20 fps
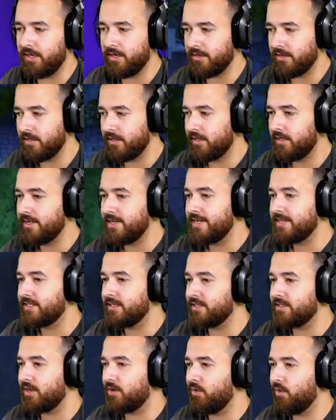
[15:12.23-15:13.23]
yet.
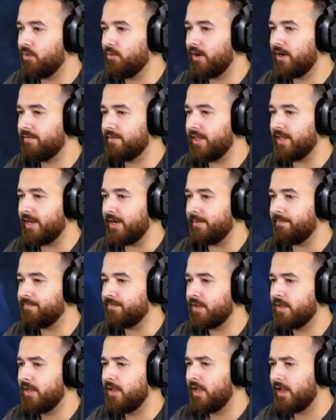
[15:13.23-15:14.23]
So let's go all the way over there.
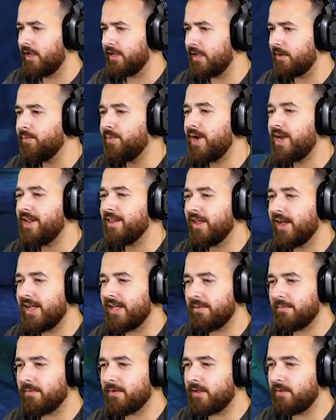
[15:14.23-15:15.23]
Can we,
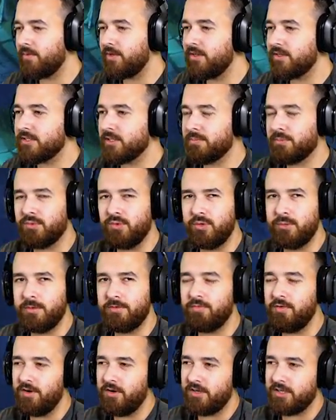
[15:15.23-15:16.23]
like, can we use a broom
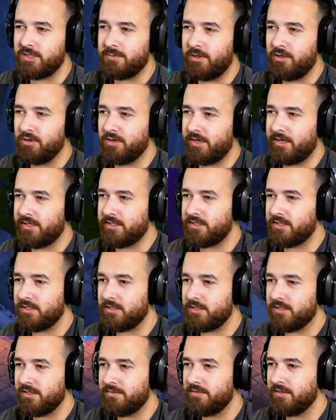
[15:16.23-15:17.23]
if we're not a spellcaster?
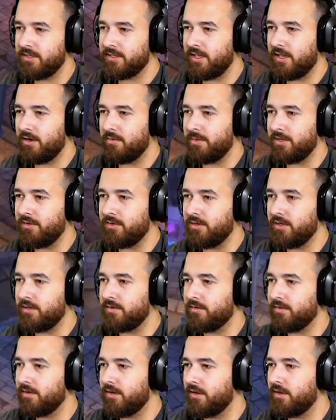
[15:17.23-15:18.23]
Because I feel like that would be good.
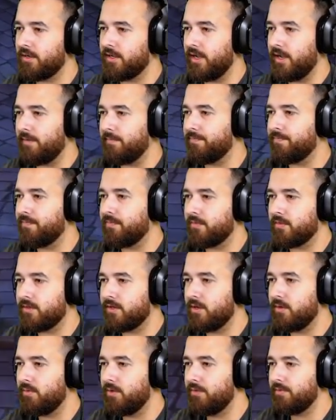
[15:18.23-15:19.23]
Okay.
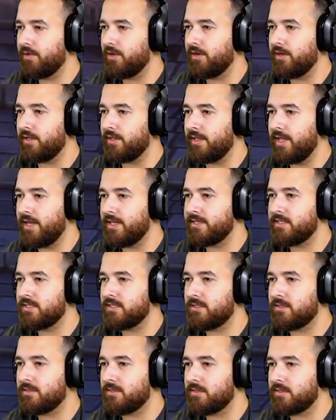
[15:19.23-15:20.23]
So what have we got here?
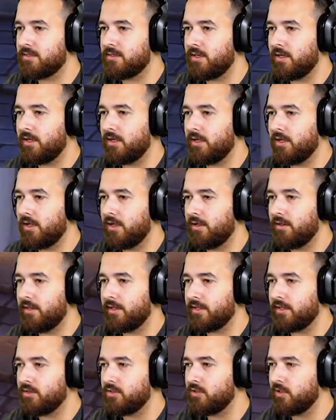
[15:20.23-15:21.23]
That's, uh,
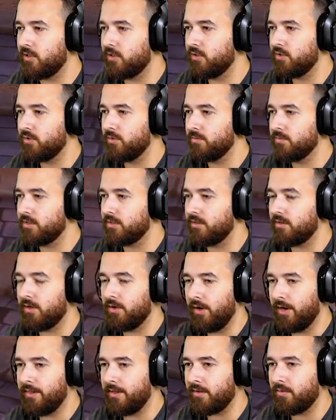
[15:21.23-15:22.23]
like, the tomes and,
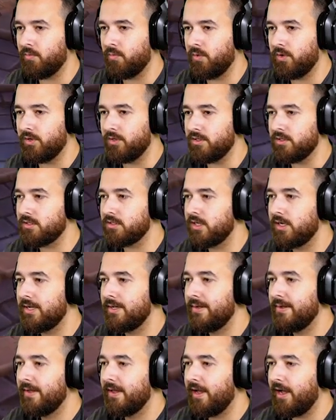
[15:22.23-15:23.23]
oh, and, like, wands.
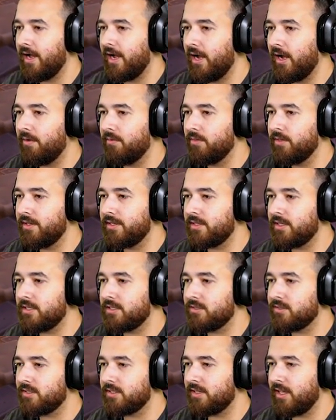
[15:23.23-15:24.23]
Uh, let,
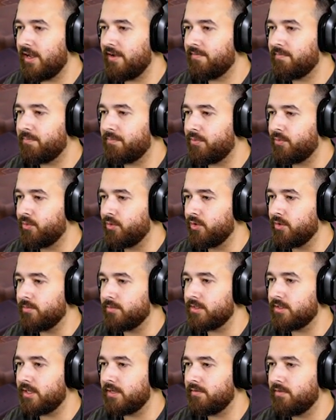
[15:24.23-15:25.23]
this looks like they have brooms.
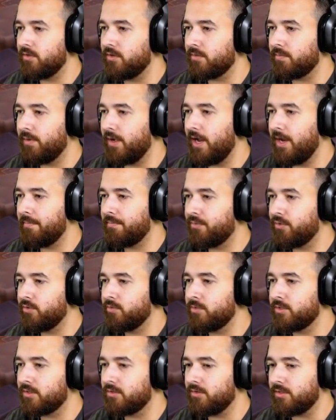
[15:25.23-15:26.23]
Let's have a look. Buy
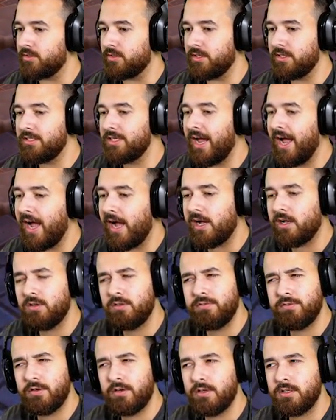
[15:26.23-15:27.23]
brooms and crystal. Let's
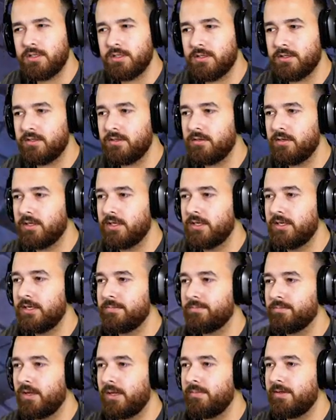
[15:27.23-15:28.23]
haggle first, you know.
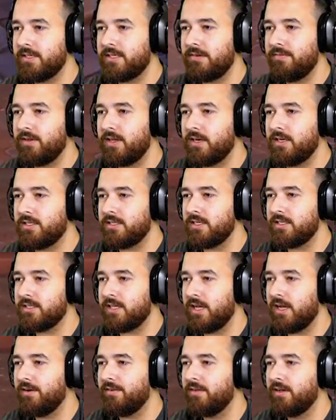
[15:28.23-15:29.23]
Maybe see if we can get a
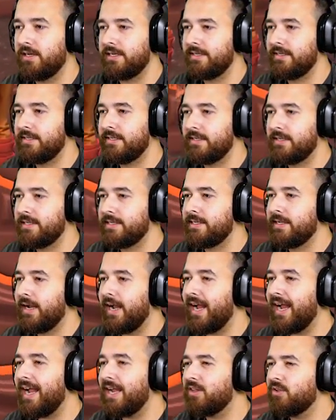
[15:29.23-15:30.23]
discount.
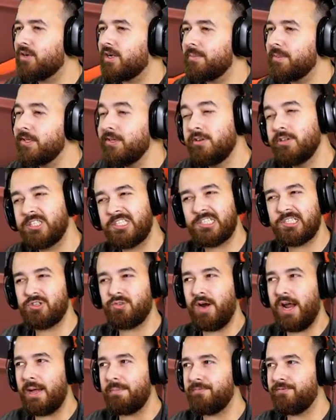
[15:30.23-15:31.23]
Hey, look, I'm a little
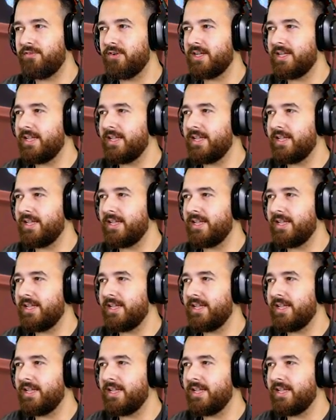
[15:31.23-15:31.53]
strapped for